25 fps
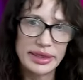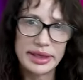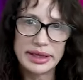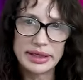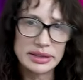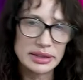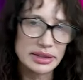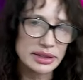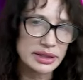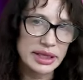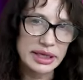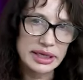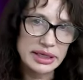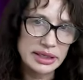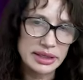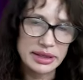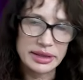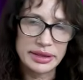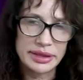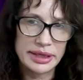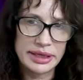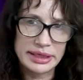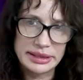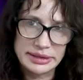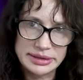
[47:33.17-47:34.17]

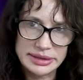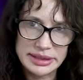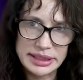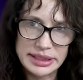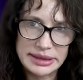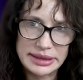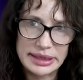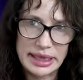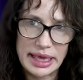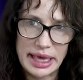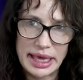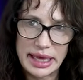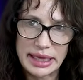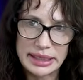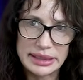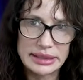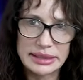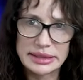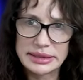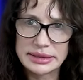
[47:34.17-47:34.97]
they did that.